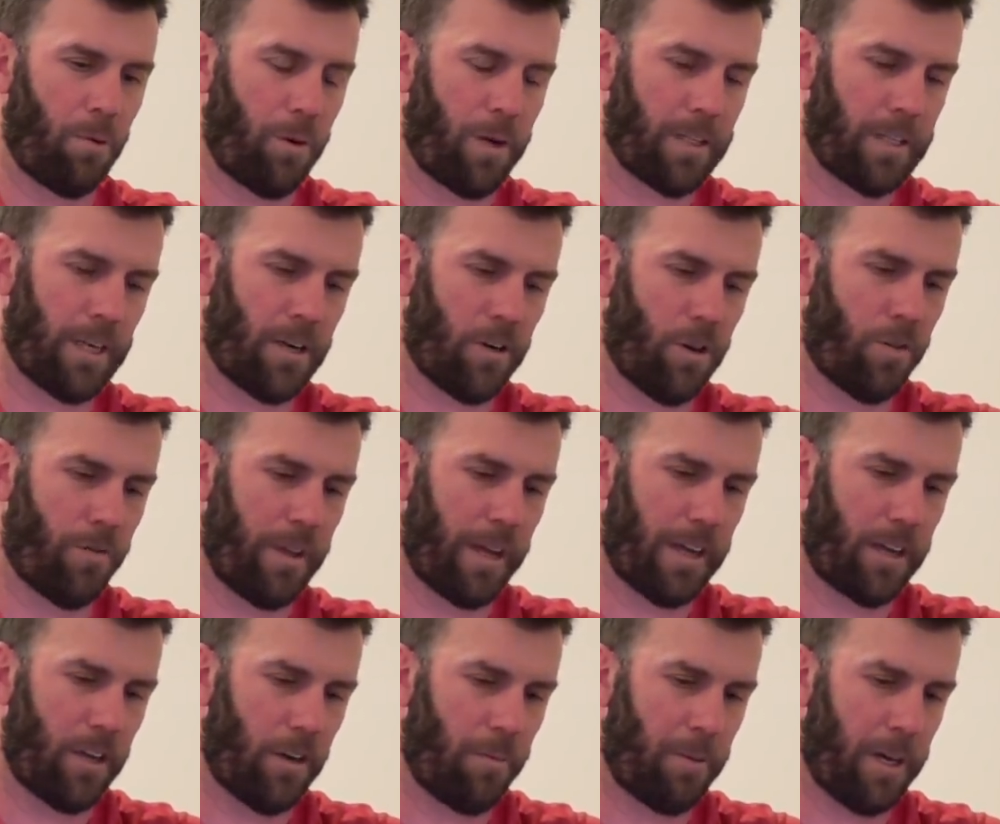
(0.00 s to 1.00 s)
points. I don't know if
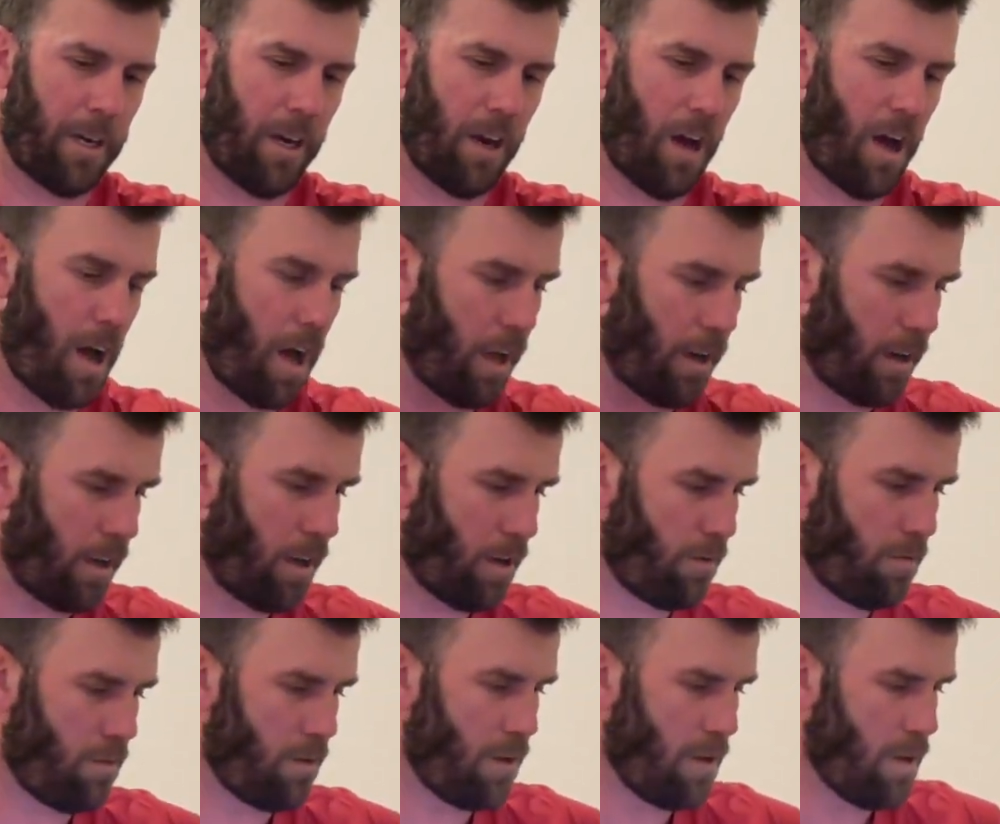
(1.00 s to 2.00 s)
that could have been an
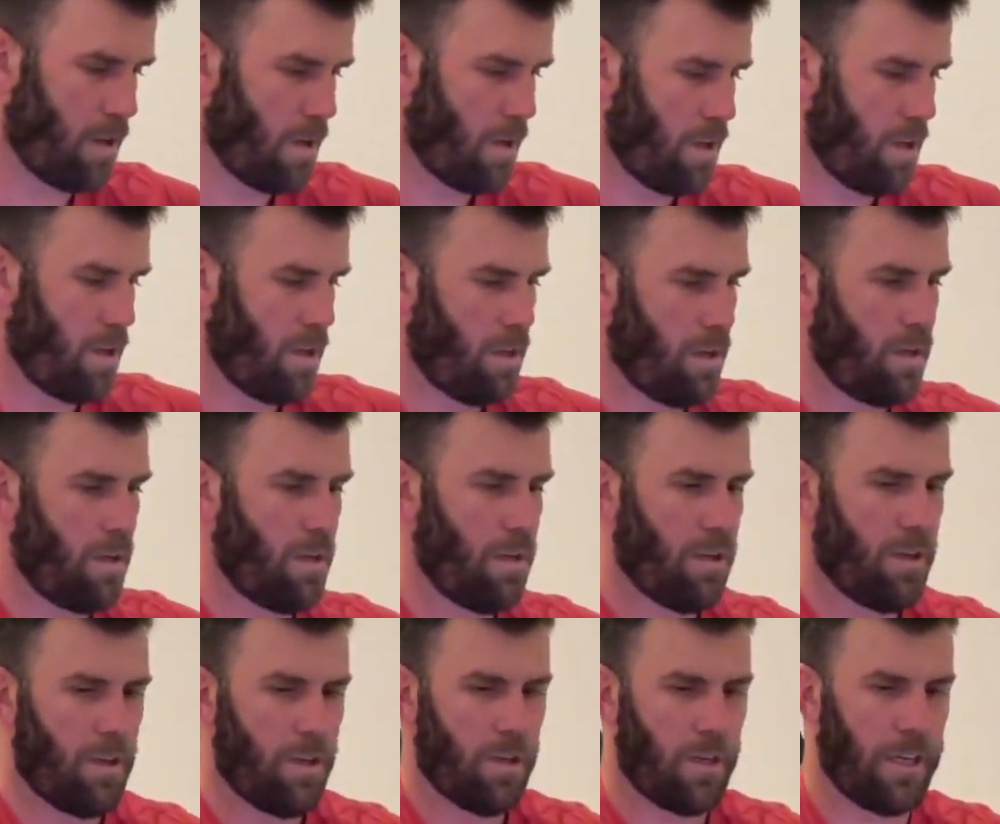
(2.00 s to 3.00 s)
auto
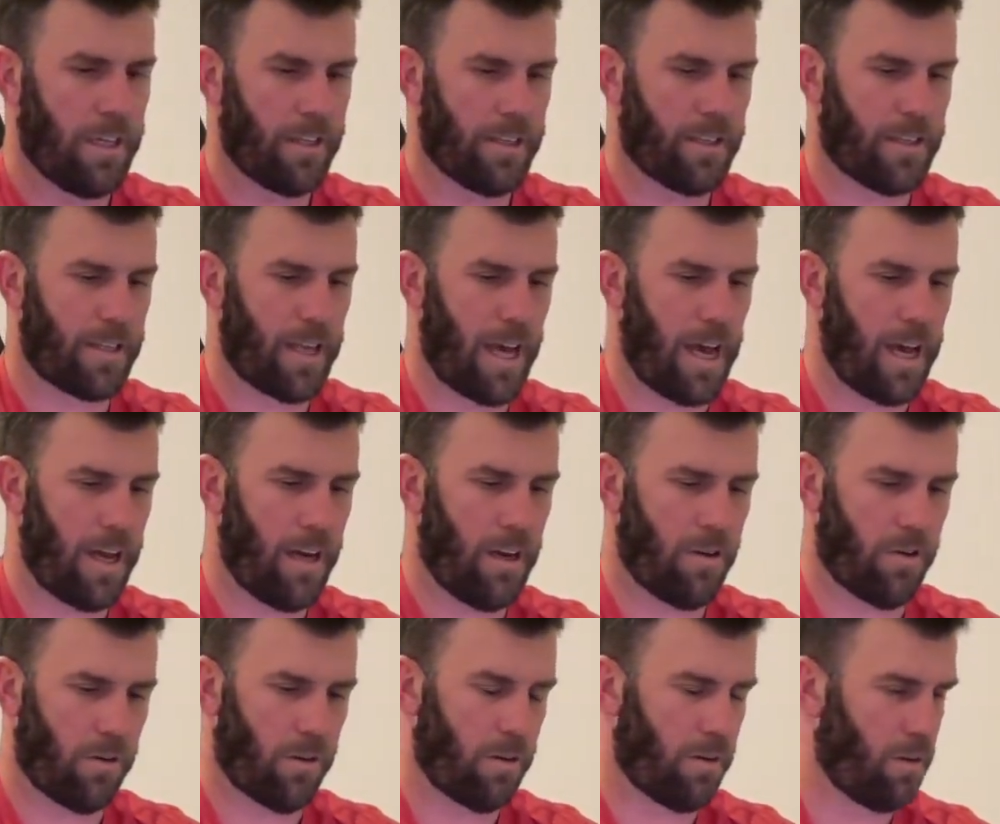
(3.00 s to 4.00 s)
instead
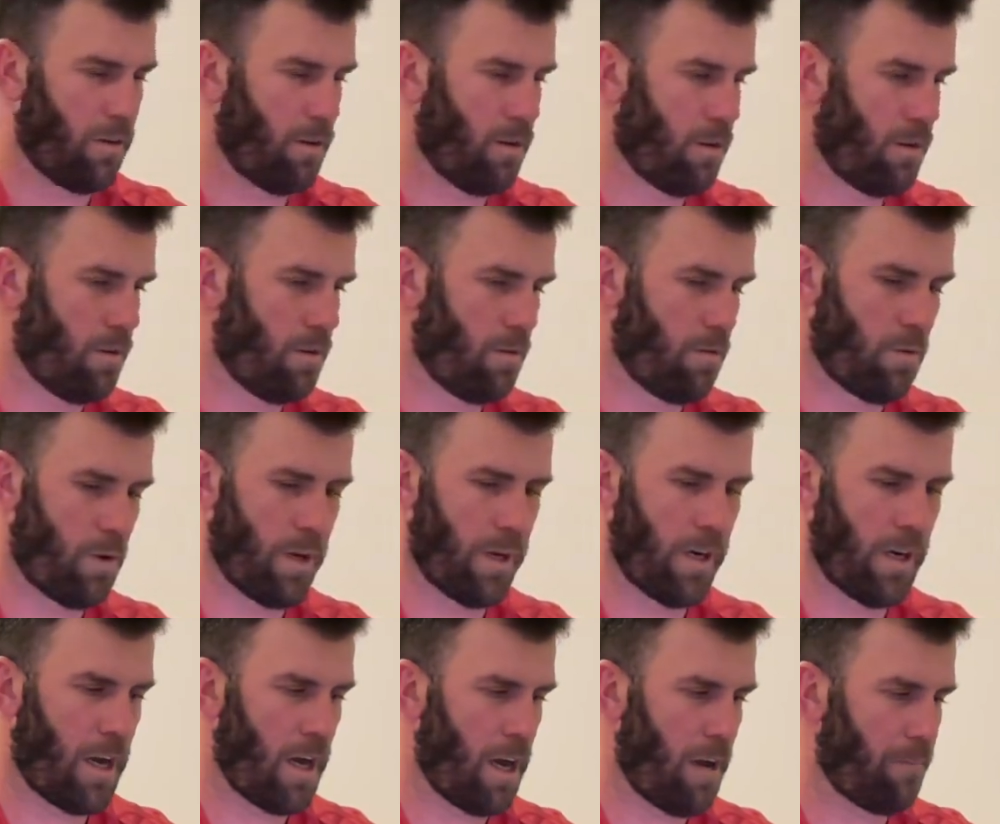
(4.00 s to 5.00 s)
or
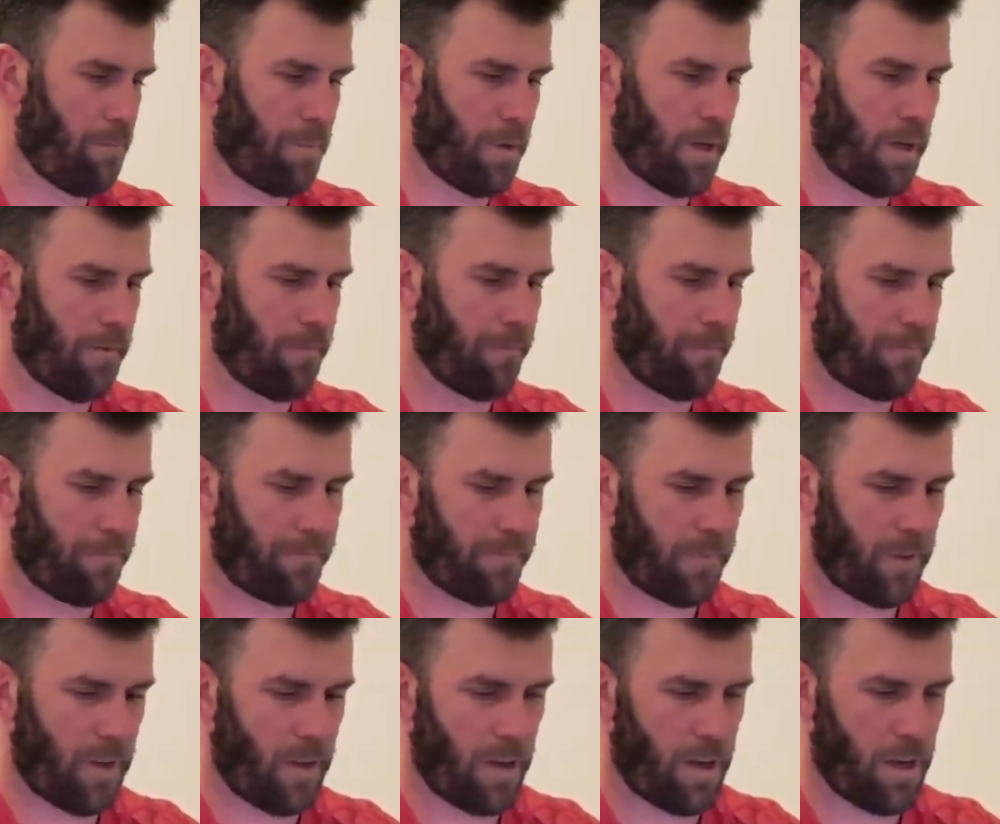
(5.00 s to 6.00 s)
whatnot, but
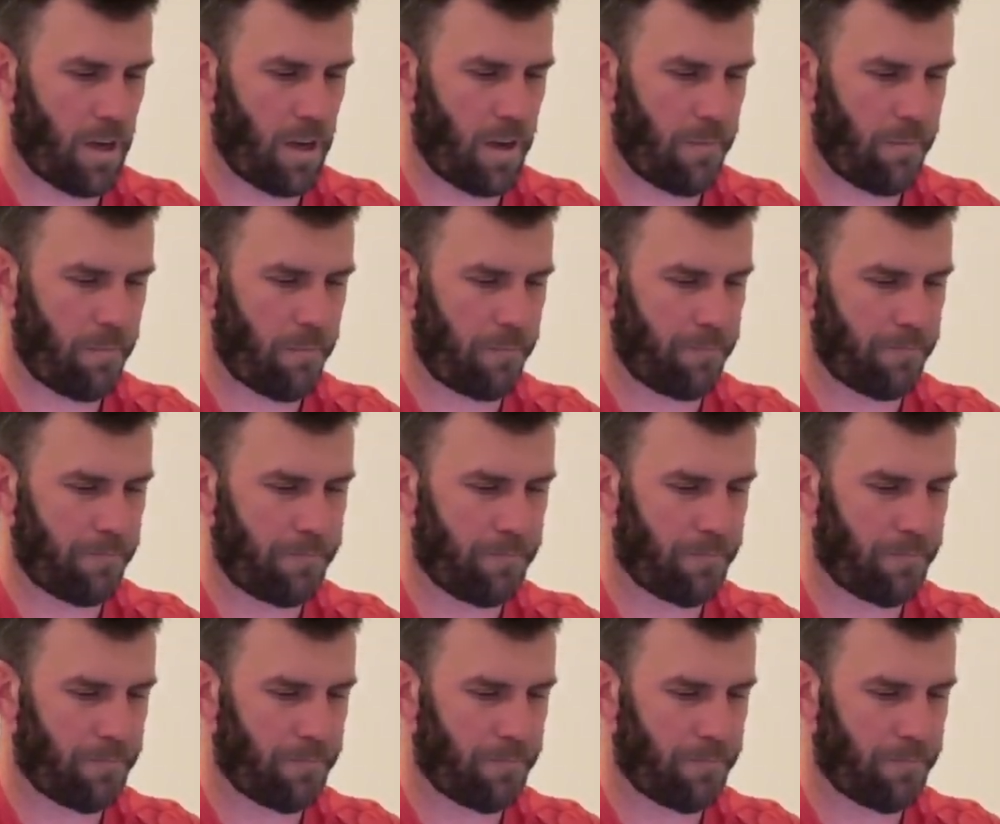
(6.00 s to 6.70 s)
um,